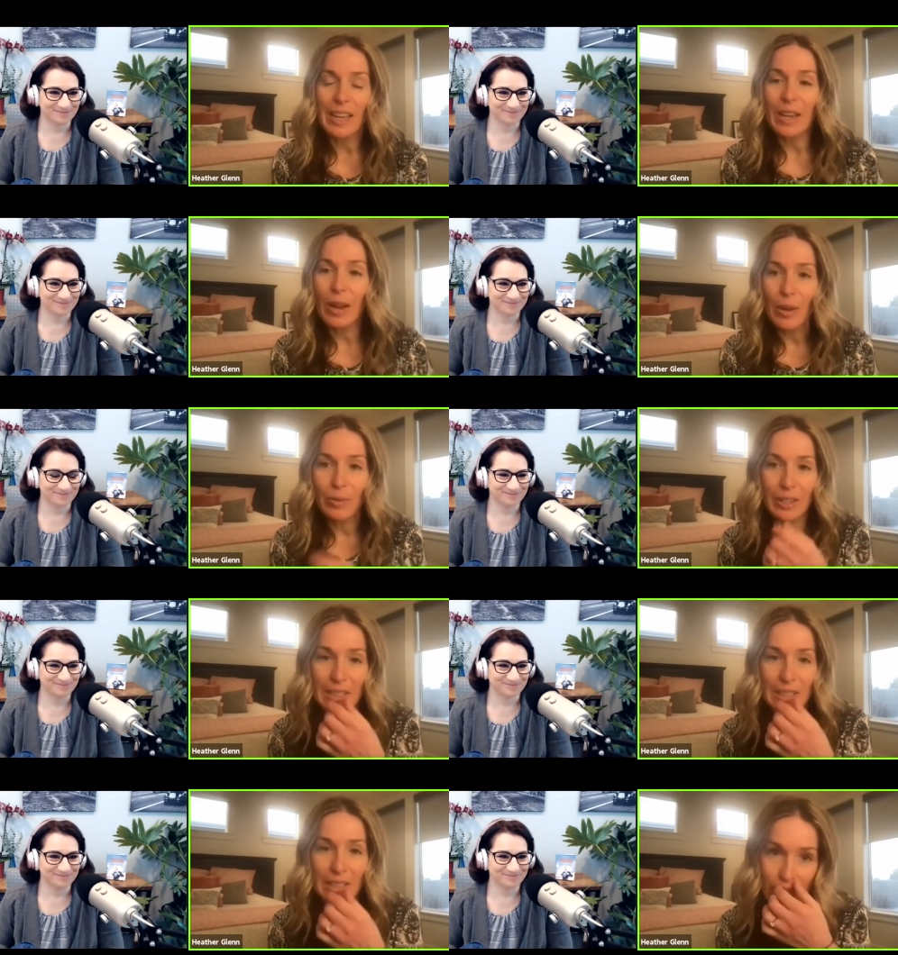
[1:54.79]
Speaker 1: I really
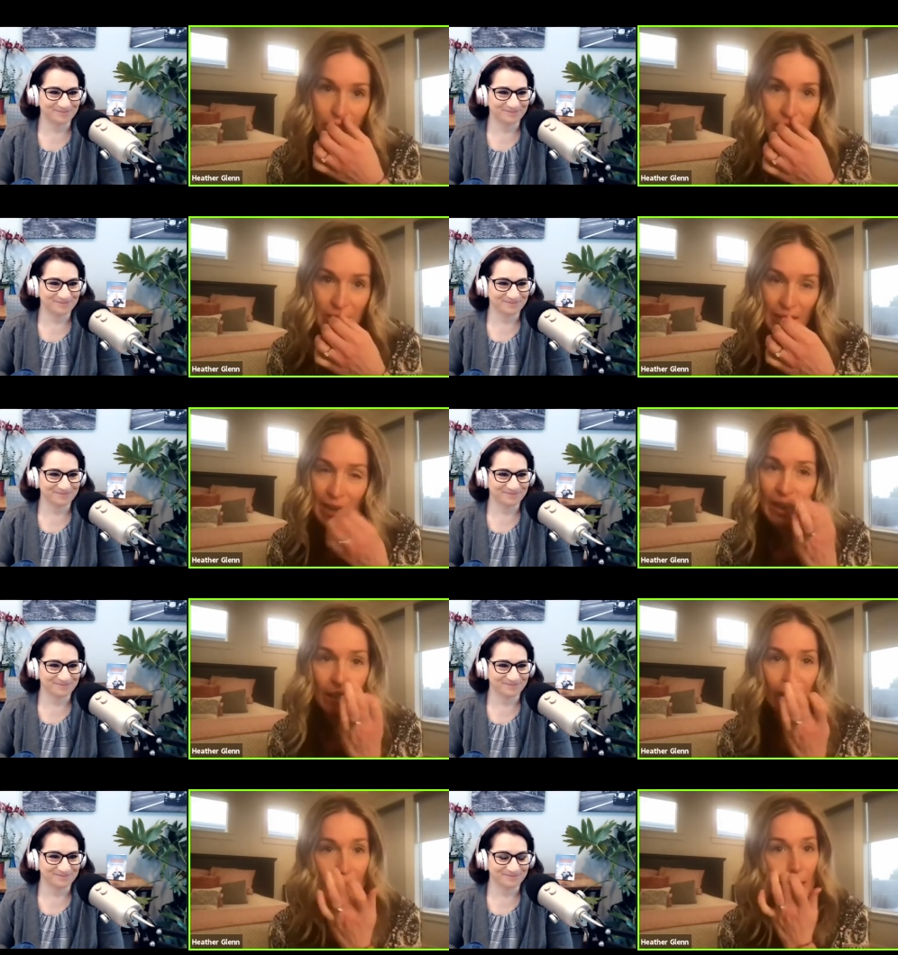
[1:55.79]
didn't understand,